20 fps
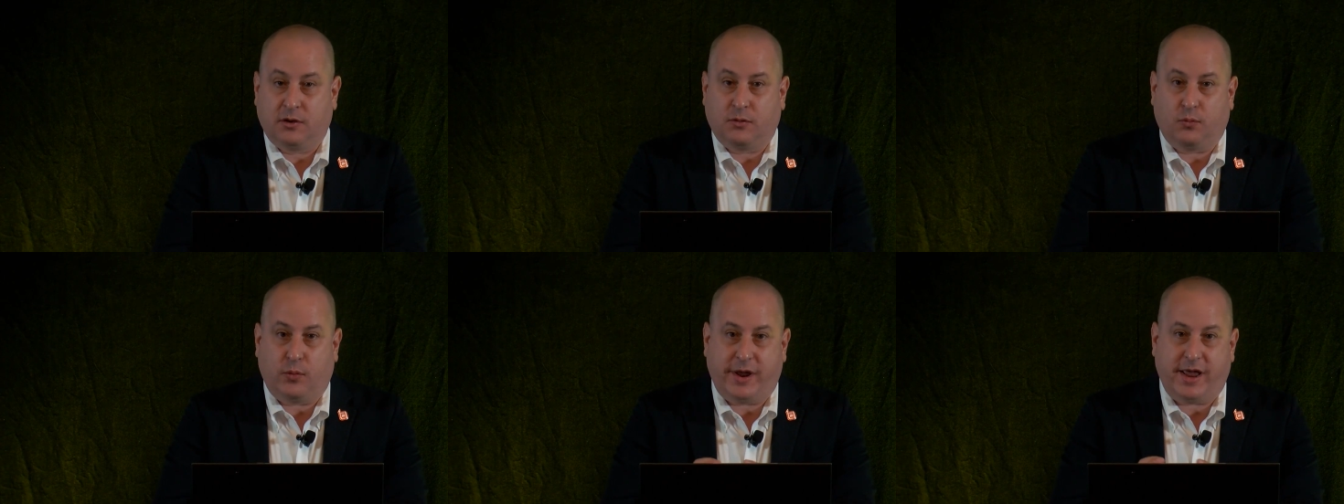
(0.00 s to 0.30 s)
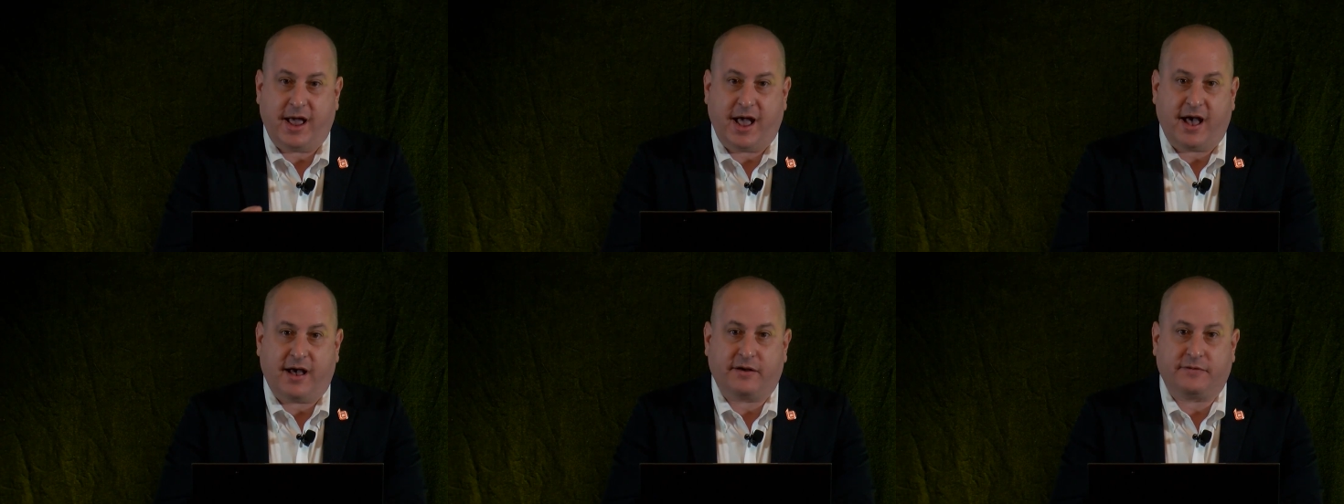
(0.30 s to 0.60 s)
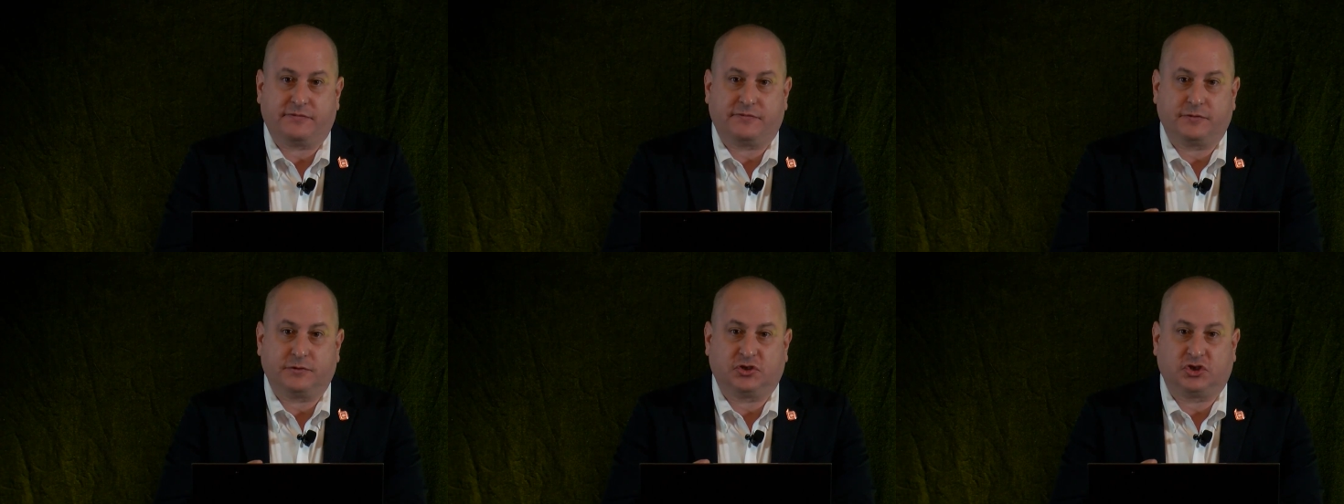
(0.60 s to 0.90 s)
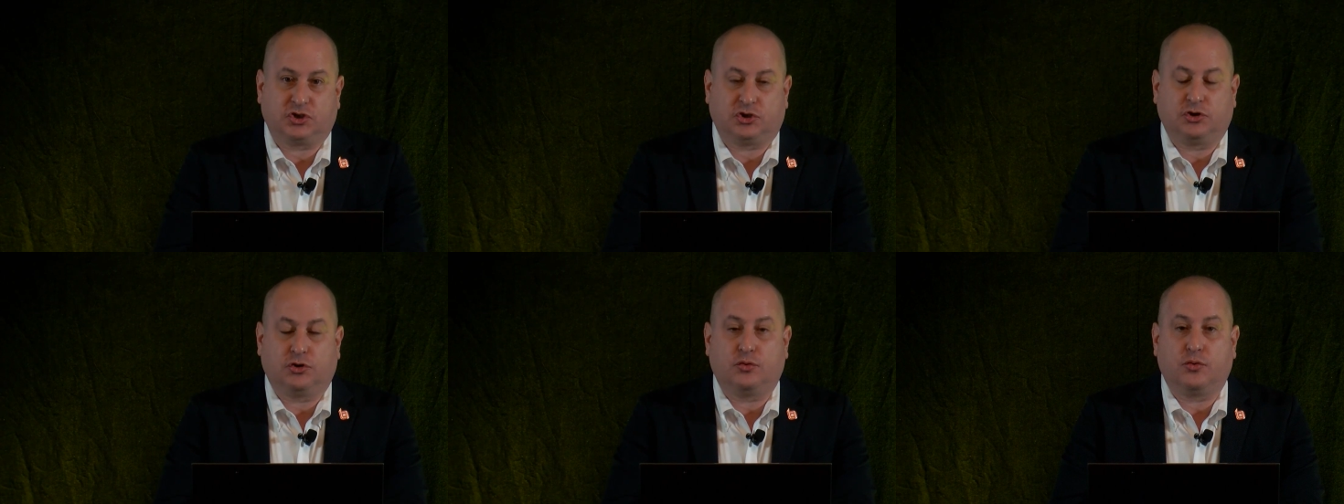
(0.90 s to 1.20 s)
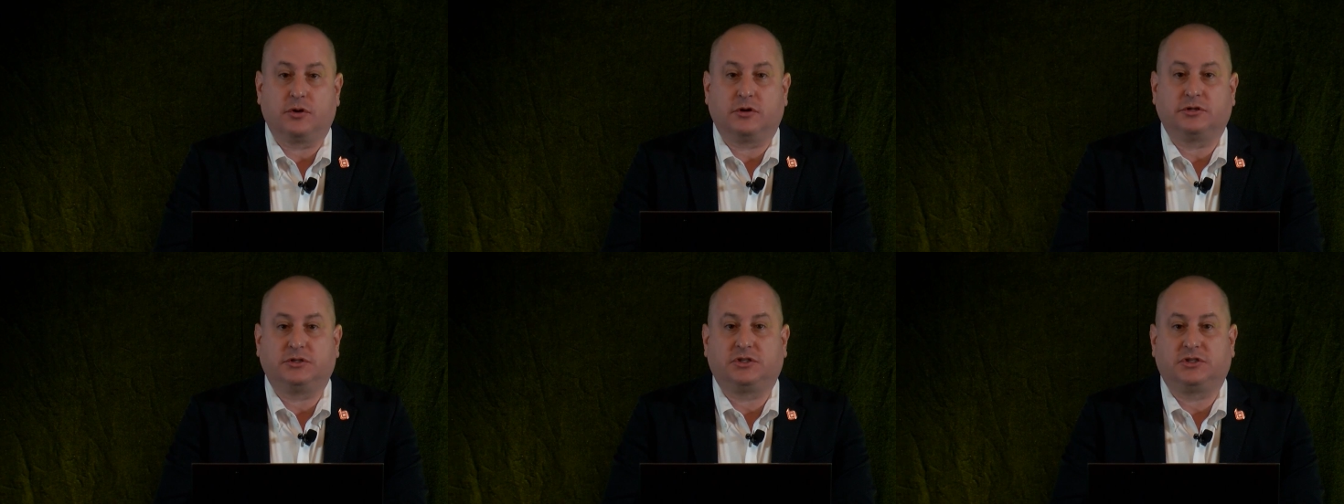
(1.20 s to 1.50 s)
We have
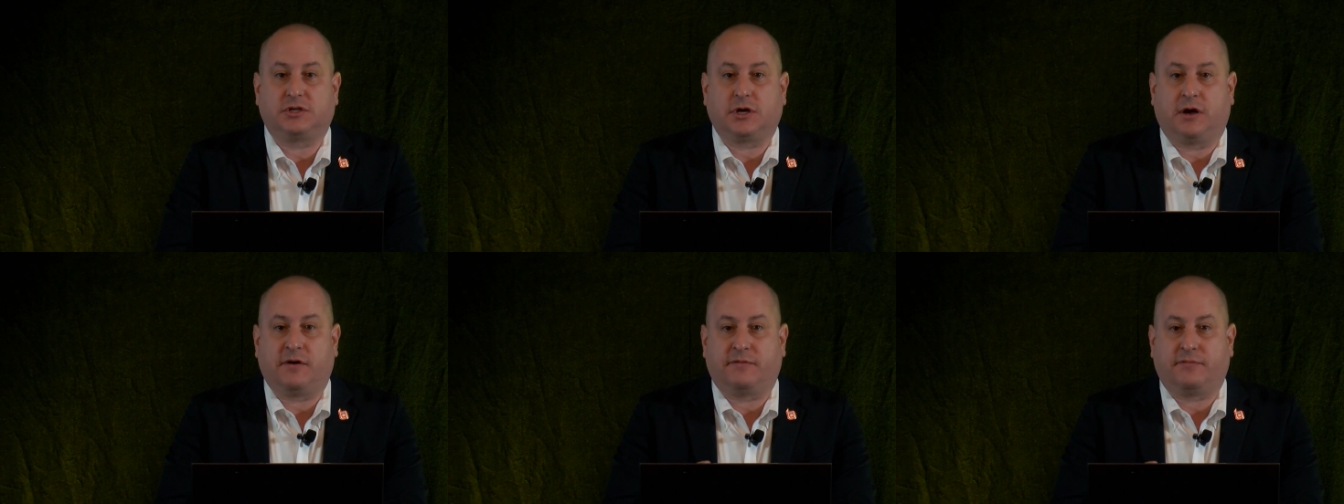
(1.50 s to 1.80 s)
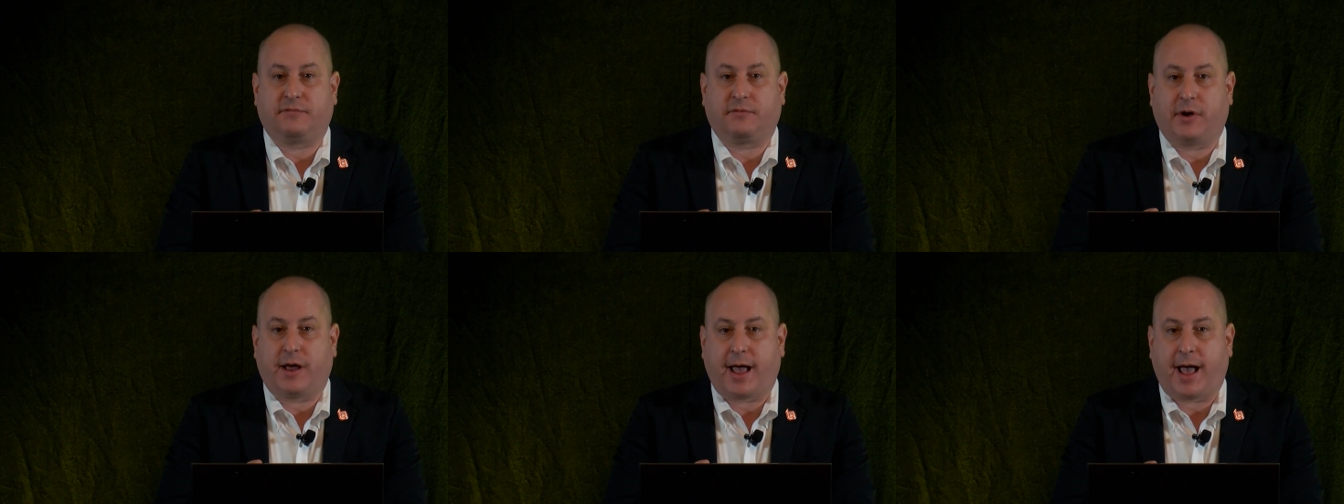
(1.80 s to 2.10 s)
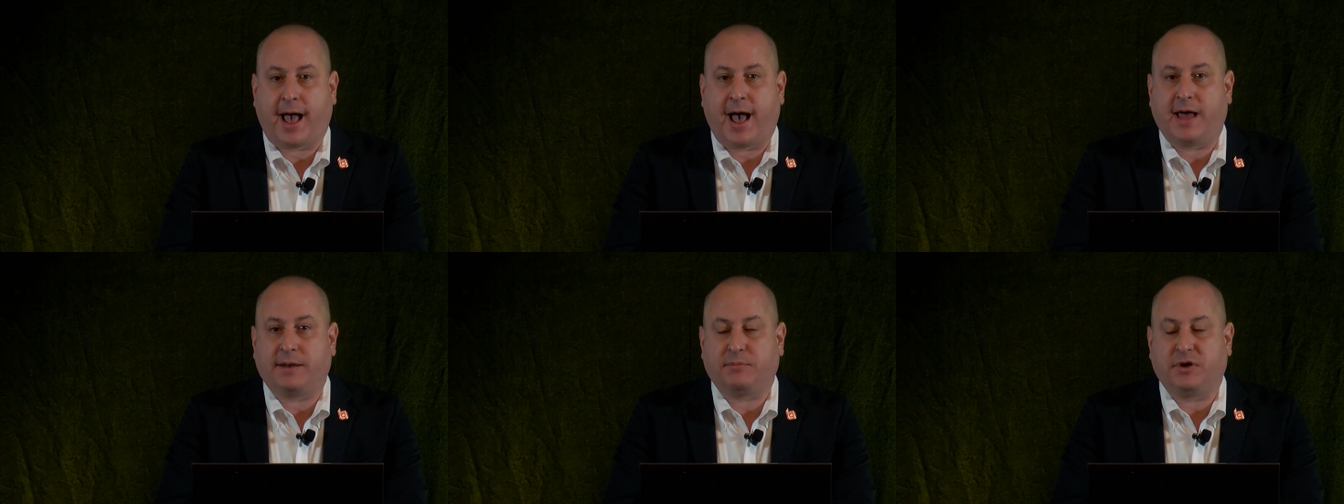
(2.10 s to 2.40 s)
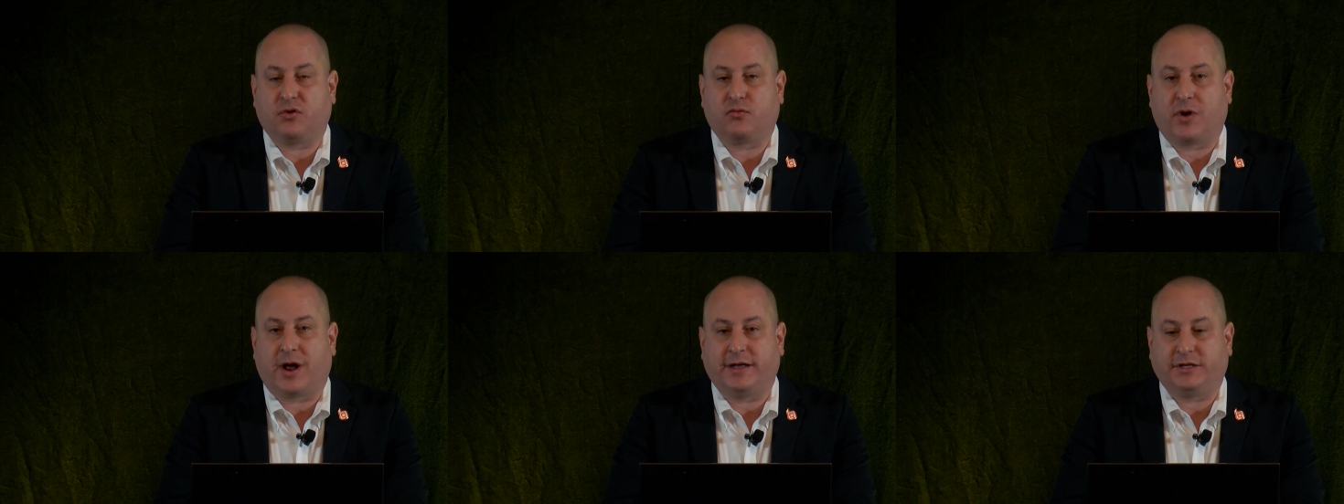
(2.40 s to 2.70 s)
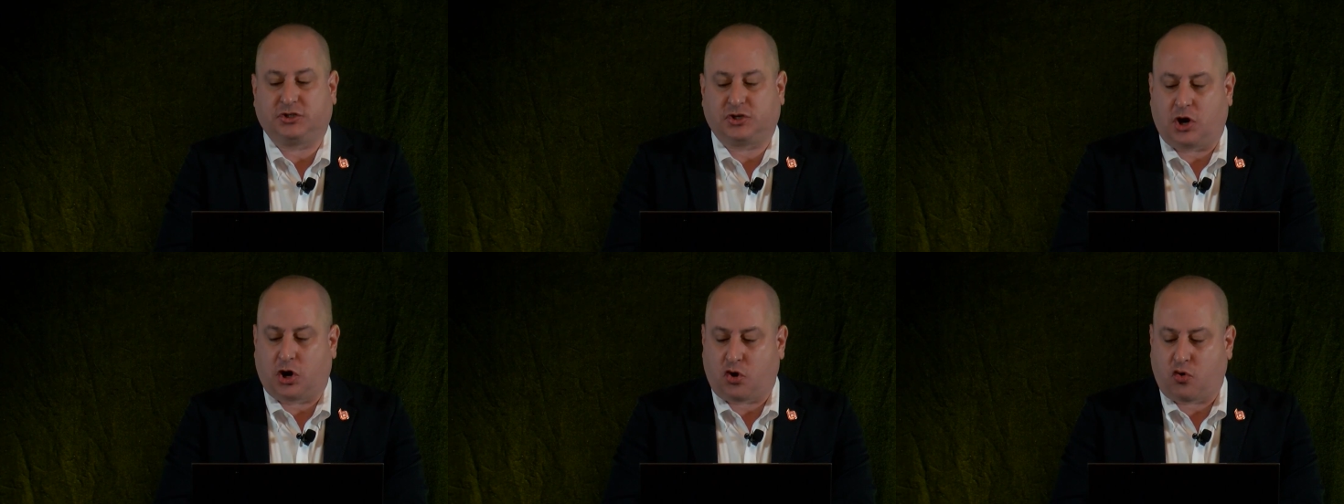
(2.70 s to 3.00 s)
stewards of admin
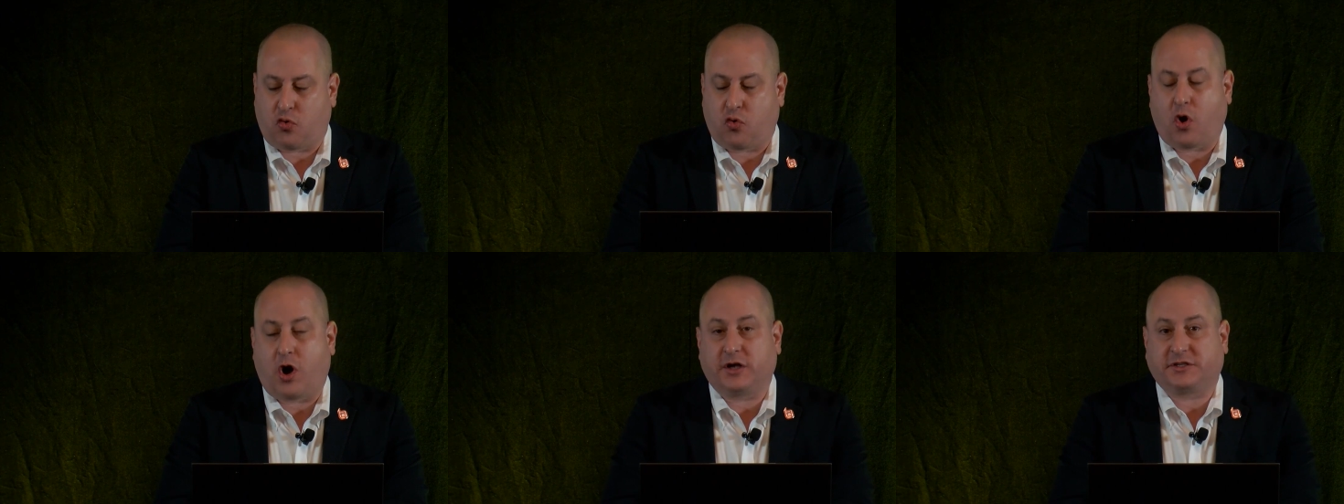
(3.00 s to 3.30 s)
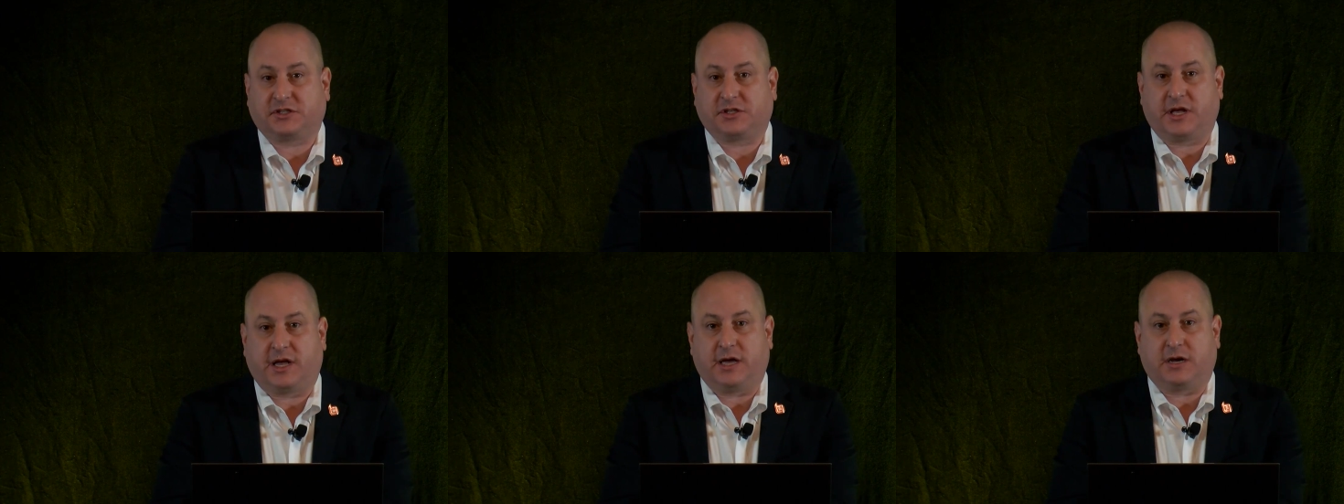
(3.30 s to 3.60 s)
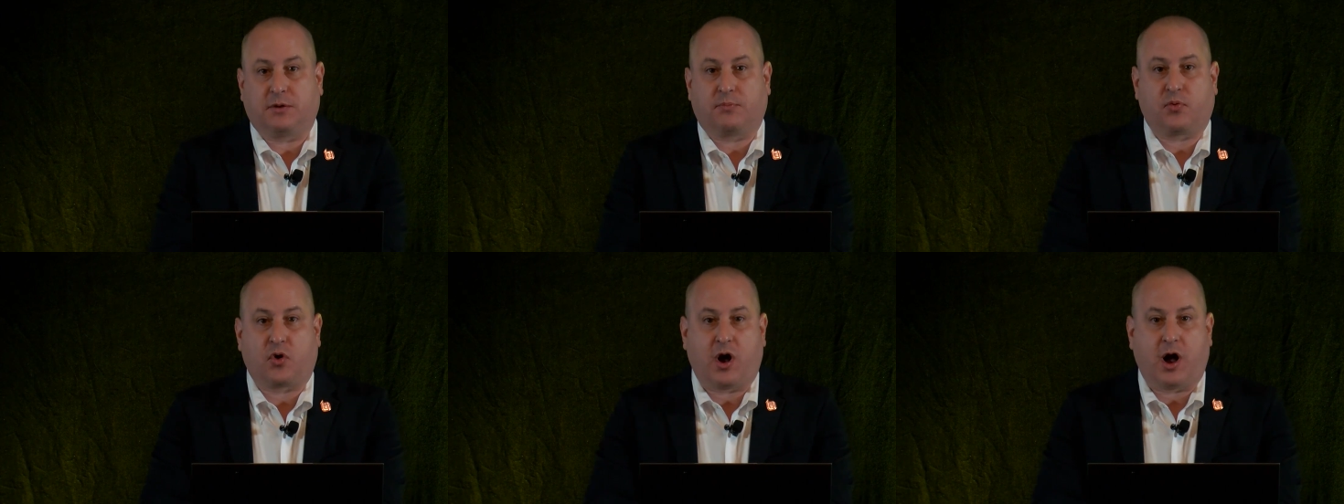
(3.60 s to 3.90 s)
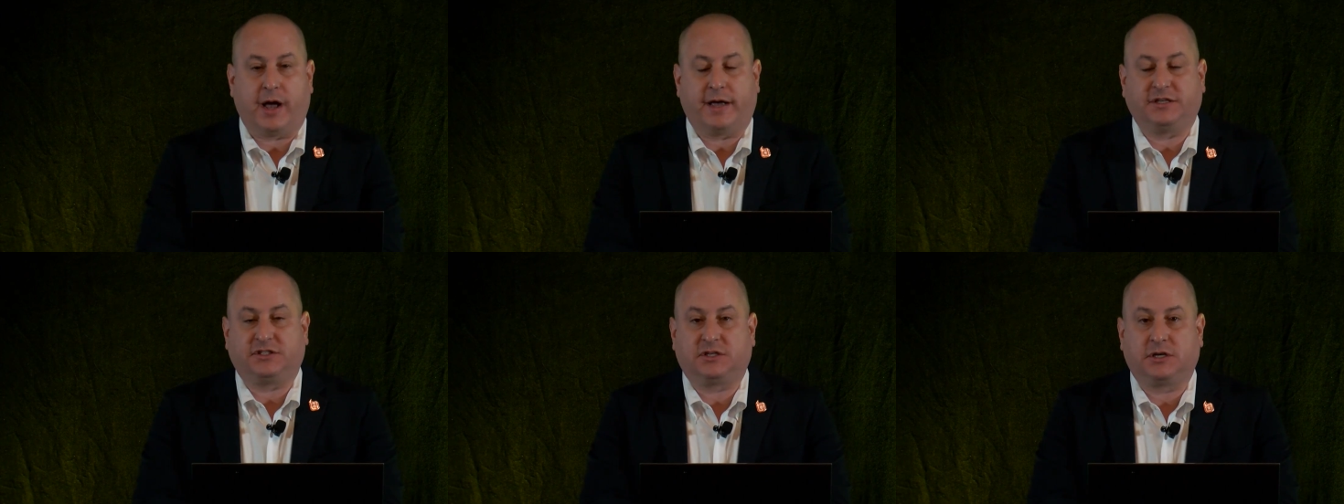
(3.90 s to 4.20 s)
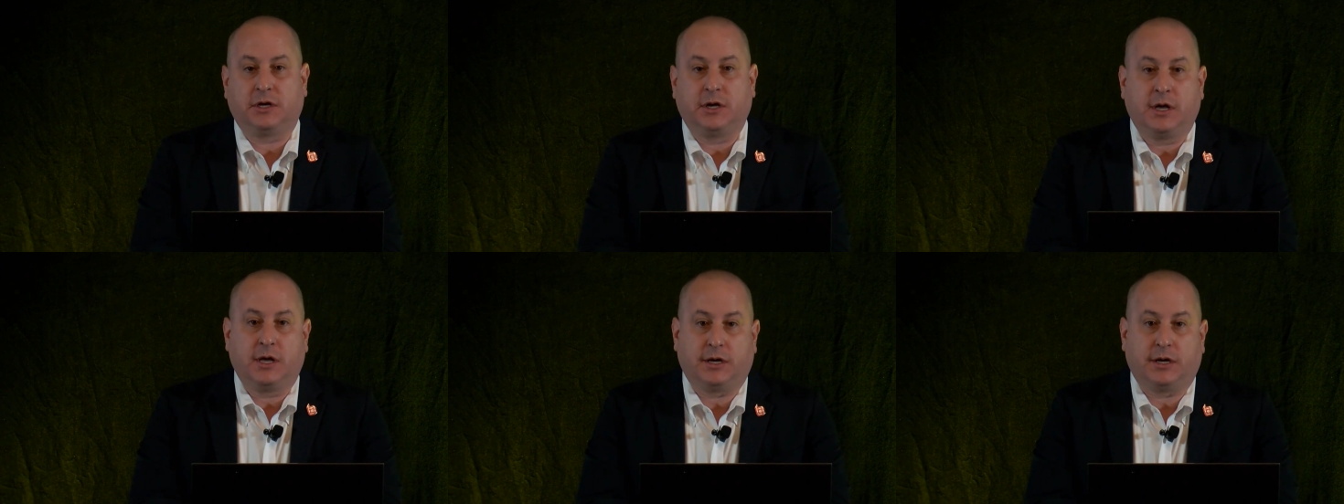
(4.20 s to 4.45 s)
rights across the enterprise,